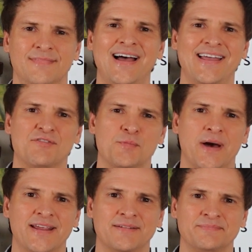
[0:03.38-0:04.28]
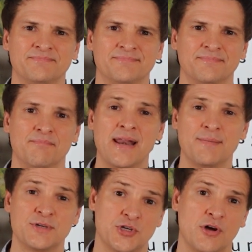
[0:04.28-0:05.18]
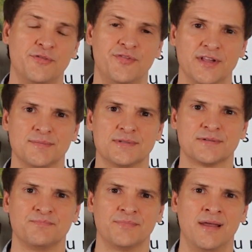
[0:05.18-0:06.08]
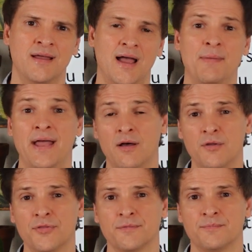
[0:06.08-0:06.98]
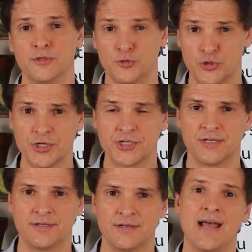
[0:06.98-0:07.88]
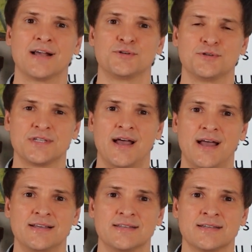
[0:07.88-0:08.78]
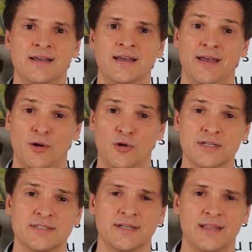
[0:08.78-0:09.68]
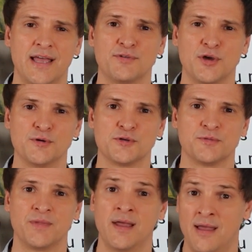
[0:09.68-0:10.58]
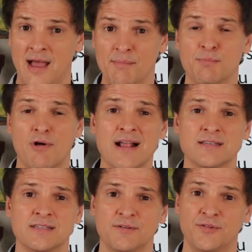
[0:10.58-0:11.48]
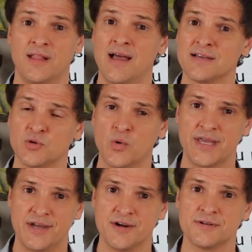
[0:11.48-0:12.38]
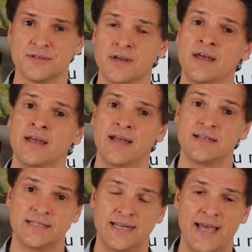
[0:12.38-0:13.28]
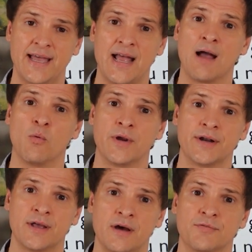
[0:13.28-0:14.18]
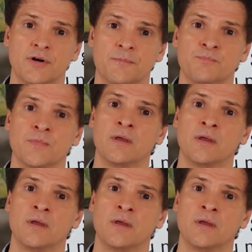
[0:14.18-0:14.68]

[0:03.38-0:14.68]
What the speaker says: Hi, everybody. My name is Shawn Phillips. I'm a health, nutrition, exercise, and holistic life coach. I've been practicing for the last 20 years, and today I wanted to cover